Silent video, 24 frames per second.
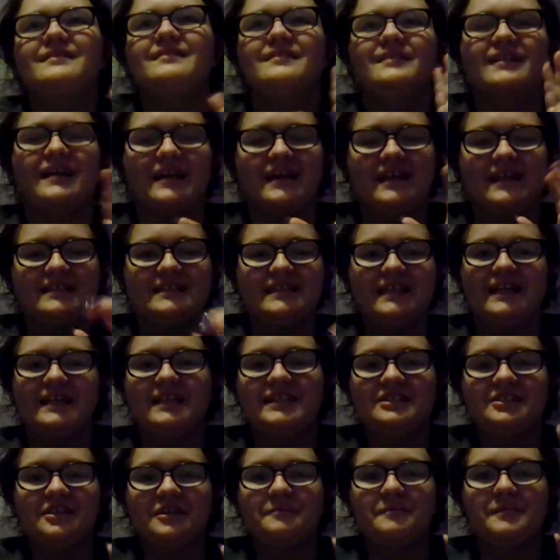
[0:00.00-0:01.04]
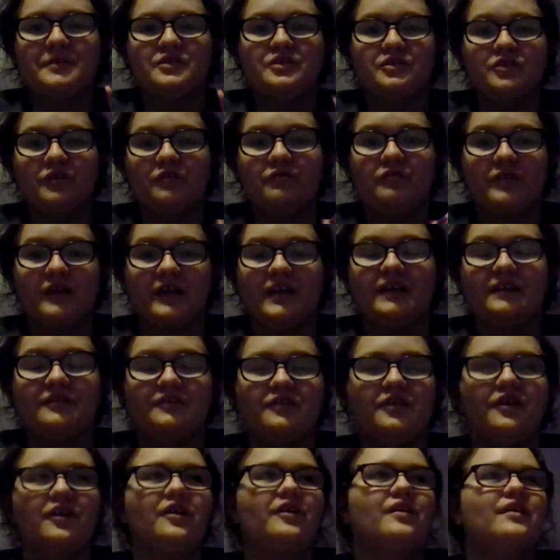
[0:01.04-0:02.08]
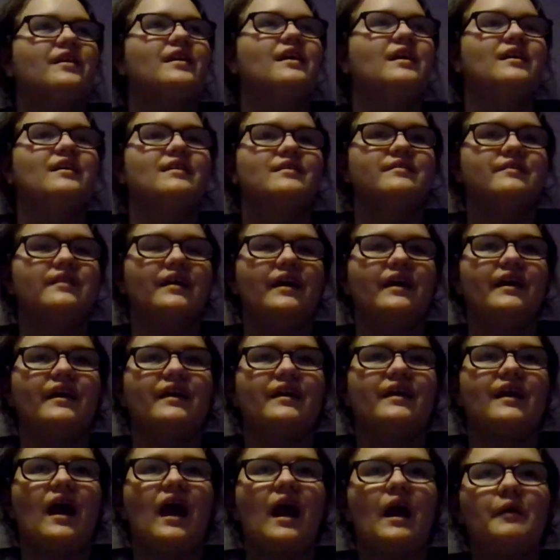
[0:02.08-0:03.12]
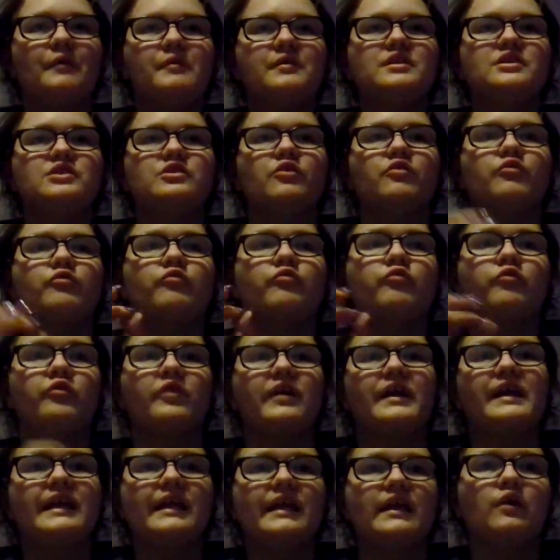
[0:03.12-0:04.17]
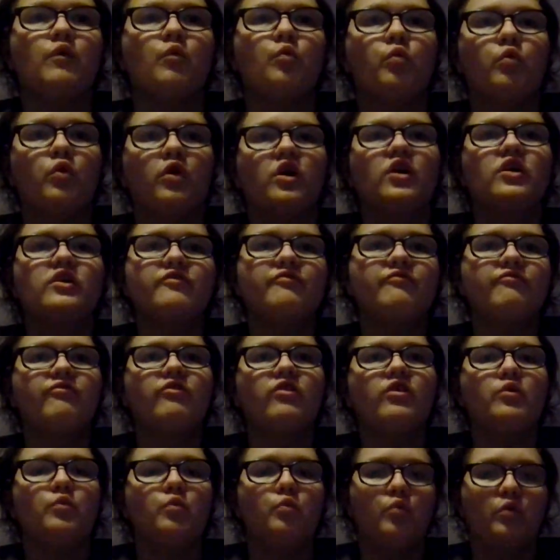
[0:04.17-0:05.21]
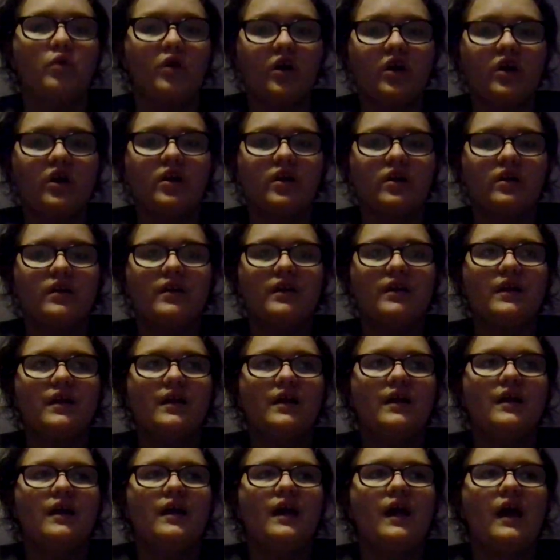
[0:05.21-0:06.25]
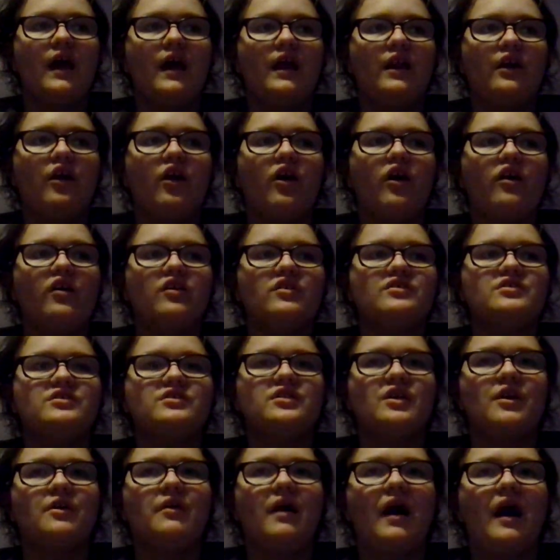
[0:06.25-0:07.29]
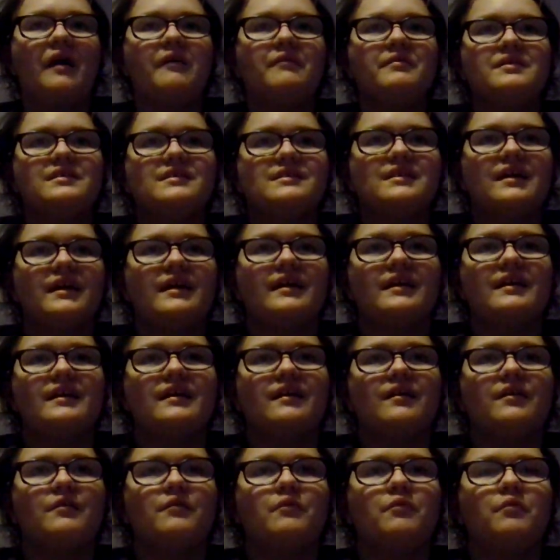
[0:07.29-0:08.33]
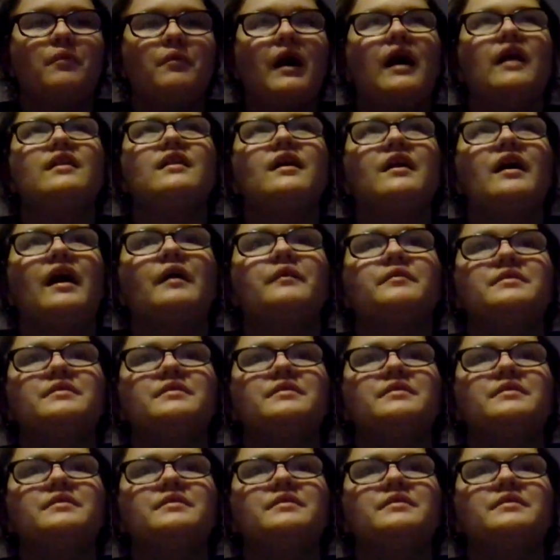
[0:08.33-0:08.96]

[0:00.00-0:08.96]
Like I said, it took me so freaking long. Like, I was reading word for word, and also I was like, while I